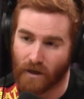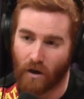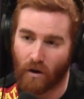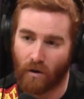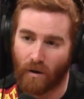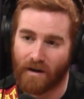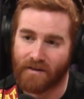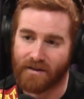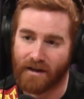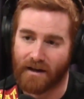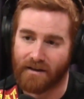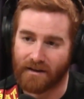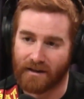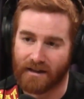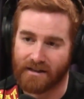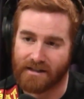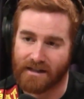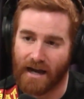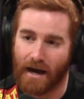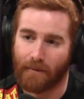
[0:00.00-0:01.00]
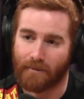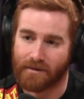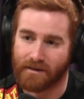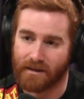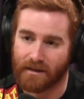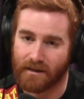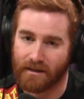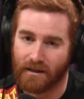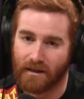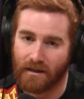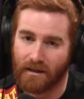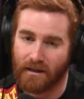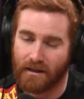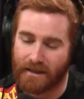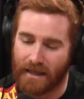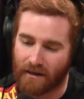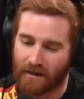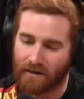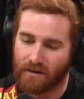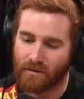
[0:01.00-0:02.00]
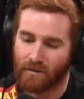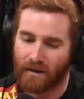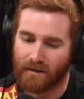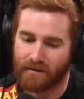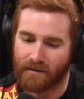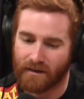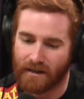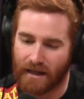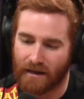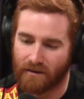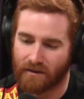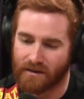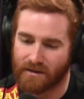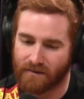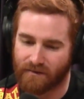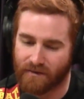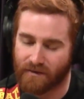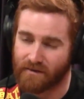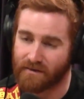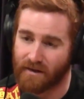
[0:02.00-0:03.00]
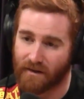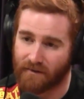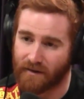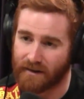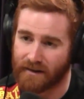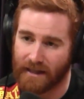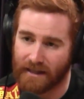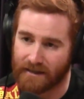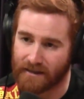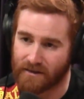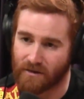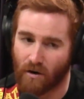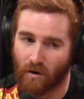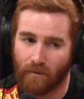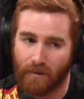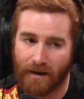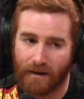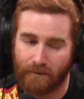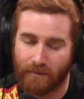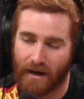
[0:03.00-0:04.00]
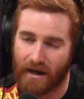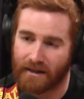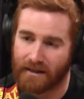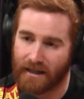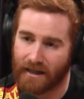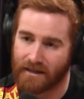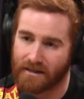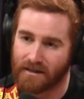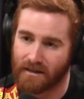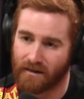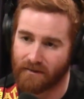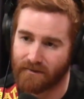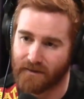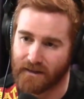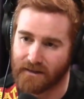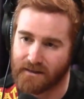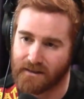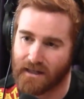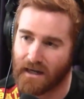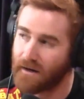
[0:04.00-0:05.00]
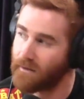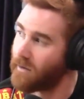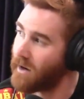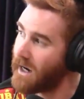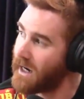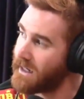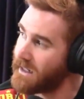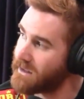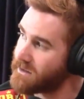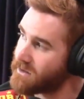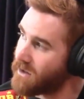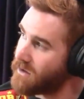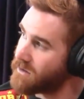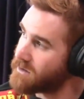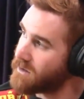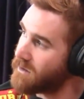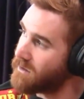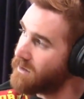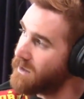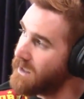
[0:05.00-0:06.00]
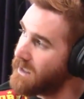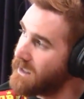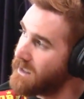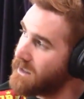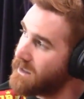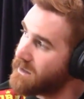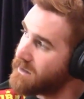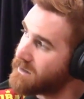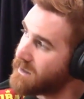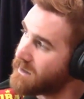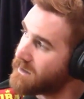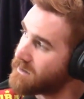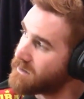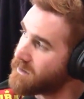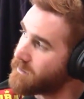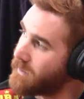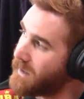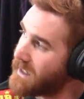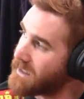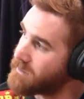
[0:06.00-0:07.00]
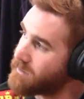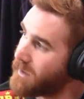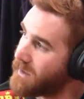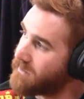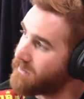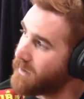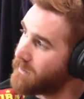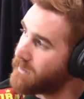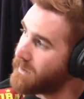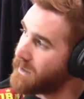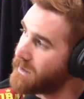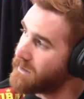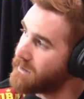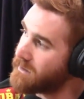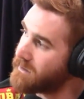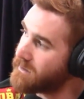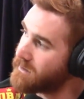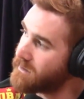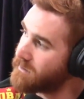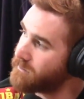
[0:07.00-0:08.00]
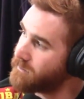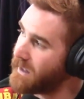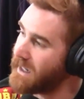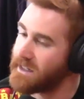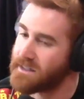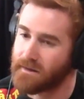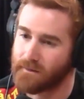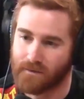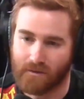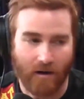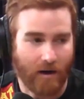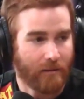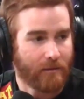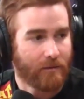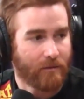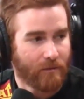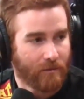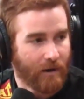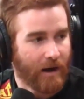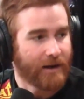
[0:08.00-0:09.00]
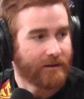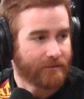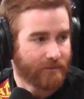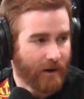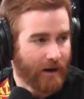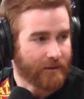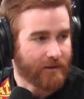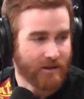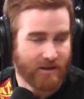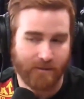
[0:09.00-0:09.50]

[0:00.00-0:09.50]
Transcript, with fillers: Oh, I, th I think that's the opposite. Yeah. Not only do I think not only is it for stuff like that that's homemade podcast stuff like DIY. It's mm -hmm. also set to surpass paid, Spotify paid, paid subscribers. That's paid subscribers. Right, ah, right.